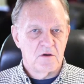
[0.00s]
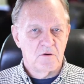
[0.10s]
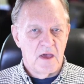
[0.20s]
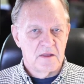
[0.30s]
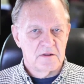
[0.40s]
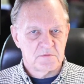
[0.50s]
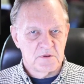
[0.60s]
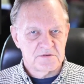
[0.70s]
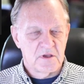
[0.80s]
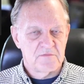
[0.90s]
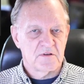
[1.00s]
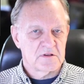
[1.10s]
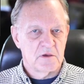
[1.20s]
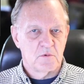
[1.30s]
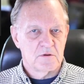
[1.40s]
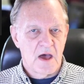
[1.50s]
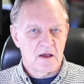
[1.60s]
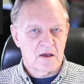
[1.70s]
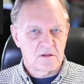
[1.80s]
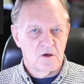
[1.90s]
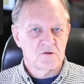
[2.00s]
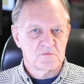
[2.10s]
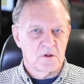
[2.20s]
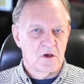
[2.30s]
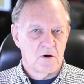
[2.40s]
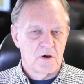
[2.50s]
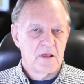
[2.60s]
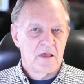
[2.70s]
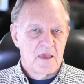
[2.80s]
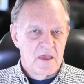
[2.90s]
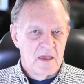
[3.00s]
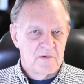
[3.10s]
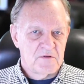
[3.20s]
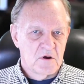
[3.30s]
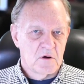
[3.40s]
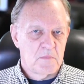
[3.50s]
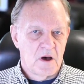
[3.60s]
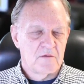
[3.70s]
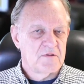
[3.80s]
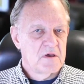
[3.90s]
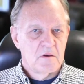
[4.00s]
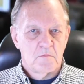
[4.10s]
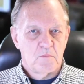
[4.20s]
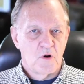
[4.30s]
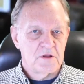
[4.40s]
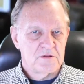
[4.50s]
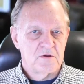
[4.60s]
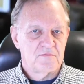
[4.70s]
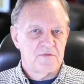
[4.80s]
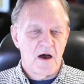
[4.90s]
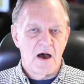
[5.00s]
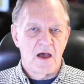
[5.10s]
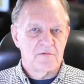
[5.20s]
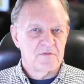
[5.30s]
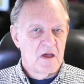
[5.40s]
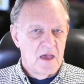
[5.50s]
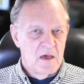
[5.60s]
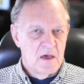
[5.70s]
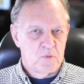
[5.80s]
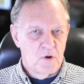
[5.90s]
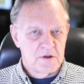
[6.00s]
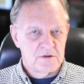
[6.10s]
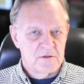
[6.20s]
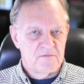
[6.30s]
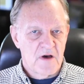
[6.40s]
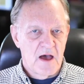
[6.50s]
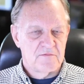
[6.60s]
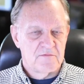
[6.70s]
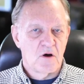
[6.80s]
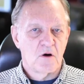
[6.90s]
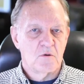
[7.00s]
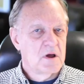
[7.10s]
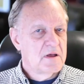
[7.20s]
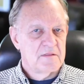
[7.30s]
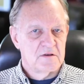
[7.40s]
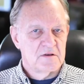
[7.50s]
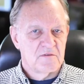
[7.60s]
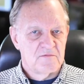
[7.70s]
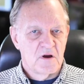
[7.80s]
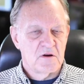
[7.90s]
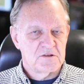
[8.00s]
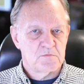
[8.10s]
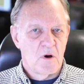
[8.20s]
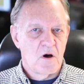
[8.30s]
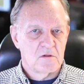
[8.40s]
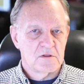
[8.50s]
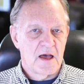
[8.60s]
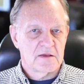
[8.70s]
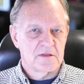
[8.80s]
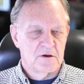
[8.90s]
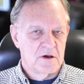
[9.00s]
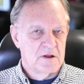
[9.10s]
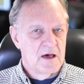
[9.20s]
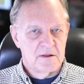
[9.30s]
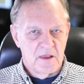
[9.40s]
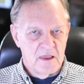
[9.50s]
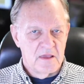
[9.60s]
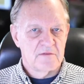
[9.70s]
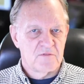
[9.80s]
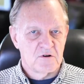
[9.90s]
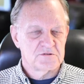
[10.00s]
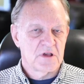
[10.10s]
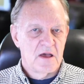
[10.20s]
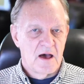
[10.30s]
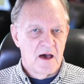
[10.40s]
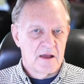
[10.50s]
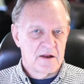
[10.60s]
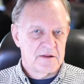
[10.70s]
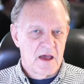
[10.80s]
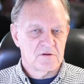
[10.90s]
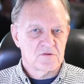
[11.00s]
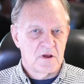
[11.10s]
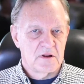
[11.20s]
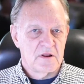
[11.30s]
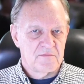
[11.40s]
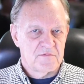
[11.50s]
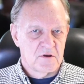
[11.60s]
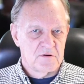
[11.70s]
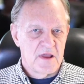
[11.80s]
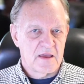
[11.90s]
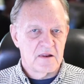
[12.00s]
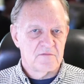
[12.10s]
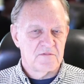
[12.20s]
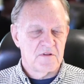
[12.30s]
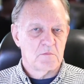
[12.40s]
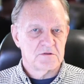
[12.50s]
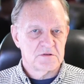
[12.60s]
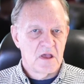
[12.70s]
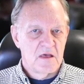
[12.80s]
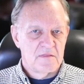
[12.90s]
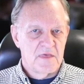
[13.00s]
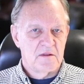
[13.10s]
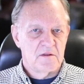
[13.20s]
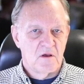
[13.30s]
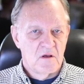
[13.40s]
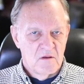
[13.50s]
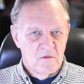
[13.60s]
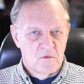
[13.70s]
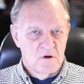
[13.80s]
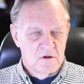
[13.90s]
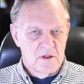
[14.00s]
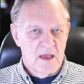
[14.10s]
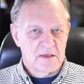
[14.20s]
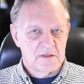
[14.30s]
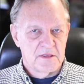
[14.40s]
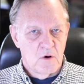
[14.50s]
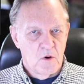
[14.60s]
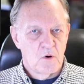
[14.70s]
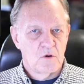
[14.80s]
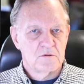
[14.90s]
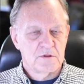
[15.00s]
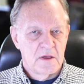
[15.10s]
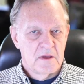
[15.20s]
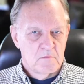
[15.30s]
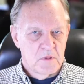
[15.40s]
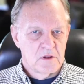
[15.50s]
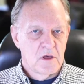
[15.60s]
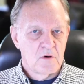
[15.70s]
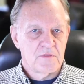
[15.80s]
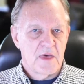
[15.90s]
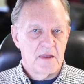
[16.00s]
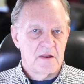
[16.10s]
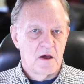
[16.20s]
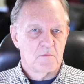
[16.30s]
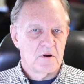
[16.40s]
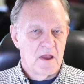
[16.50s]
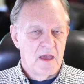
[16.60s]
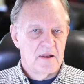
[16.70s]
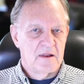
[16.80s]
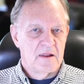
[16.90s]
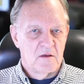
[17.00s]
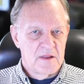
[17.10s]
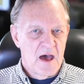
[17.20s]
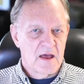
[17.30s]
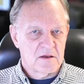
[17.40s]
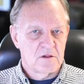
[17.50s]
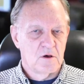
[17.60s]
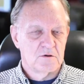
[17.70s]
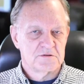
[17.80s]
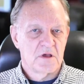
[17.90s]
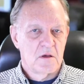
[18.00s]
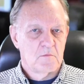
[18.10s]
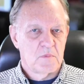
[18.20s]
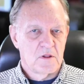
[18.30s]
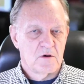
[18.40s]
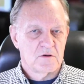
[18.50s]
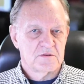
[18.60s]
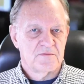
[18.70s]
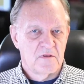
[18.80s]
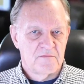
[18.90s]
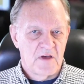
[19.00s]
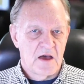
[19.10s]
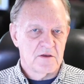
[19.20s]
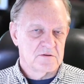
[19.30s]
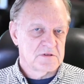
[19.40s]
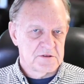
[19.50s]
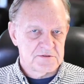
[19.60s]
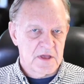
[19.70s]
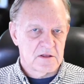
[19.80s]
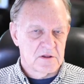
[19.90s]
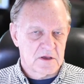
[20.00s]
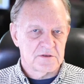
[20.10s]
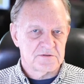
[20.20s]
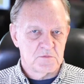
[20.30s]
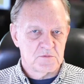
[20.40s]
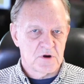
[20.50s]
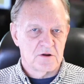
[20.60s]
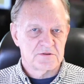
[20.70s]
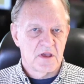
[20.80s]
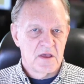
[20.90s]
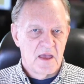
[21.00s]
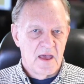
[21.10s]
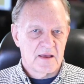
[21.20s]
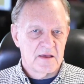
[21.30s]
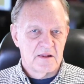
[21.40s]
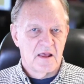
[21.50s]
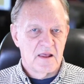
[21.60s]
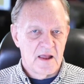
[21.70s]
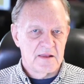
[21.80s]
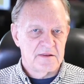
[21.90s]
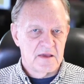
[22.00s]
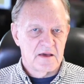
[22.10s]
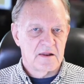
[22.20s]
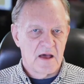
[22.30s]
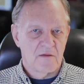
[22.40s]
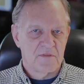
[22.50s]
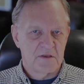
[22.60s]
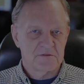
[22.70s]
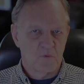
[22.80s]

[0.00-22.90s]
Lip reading: and specifically will not close below it if you're above 0.25 and 0.50. There's a very small likelihood. On the inverse, on a downtrend, if they're negative numbers, then we're likely to hold below that number and not close below those values. Let's take a look at some charts and get an idea on how this